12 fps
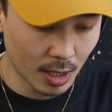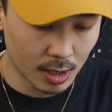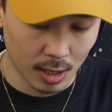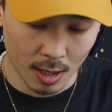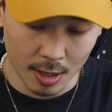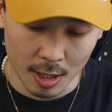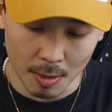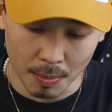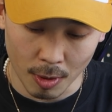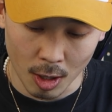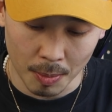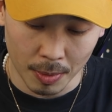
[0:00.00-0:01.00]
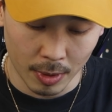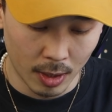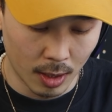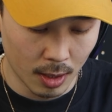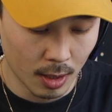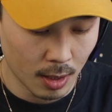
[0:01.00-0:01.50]
that this is lined up
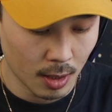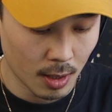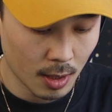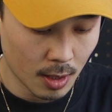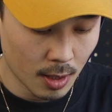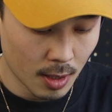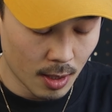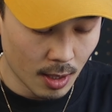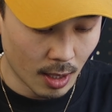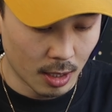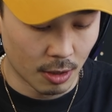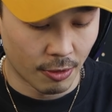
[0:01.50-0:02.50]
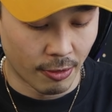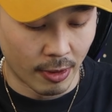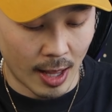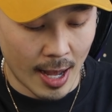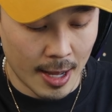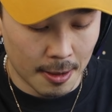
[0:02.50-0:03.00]
properly and it's
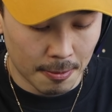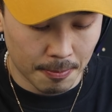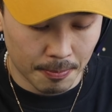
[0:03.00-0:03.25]
flat,